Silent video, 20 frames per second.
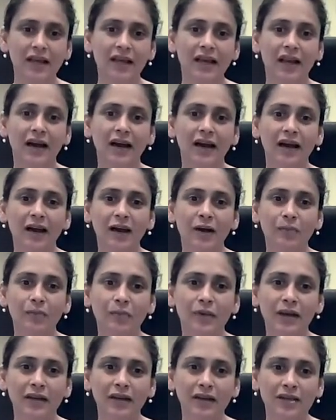
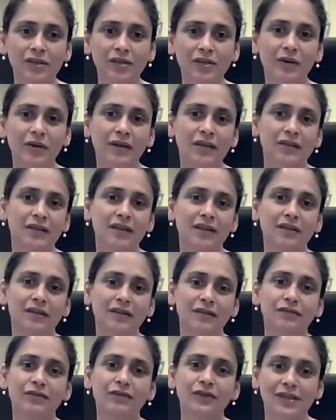And each one is at a
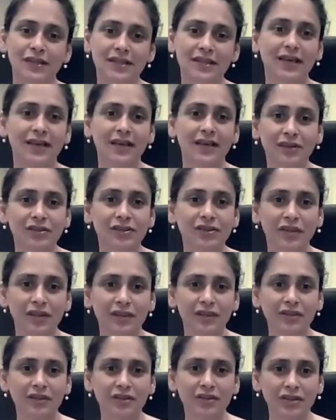different stage in
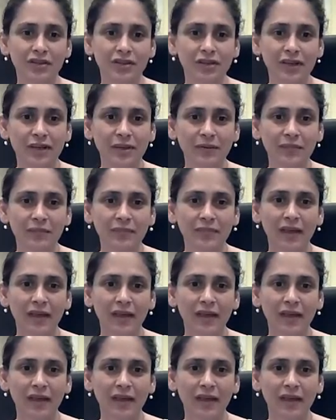their journey,